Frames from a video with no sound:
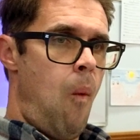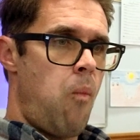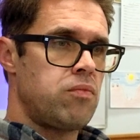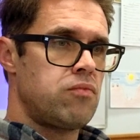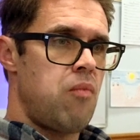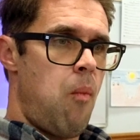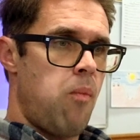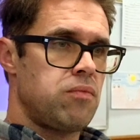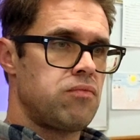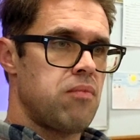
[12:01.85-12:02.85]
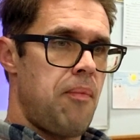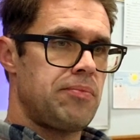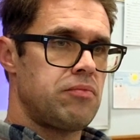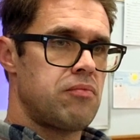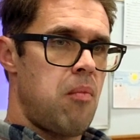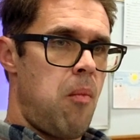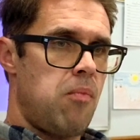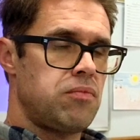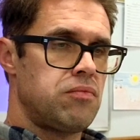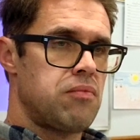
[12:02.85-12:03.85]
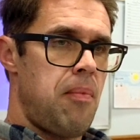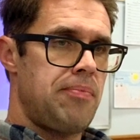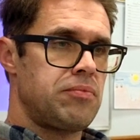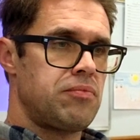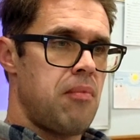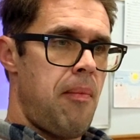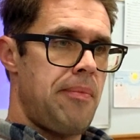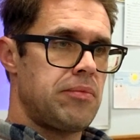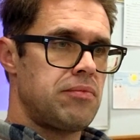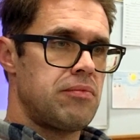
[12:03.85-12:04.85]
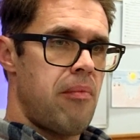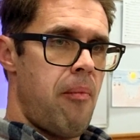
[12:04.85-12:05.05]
I keep messing myself up in my head.